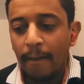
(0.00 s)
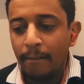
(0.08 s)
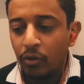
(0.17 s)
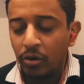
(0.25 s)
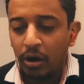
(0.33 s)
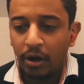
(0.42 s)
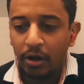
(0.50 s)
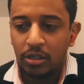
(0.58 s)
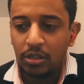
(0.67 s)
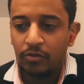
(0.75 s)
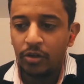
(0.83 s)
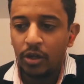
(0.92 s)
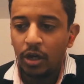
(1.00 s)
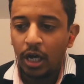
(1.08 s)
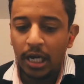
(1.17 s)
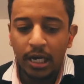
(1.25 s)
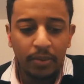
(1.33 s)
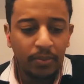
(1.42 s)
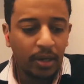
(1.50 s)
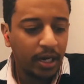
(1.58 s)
regardless of what kind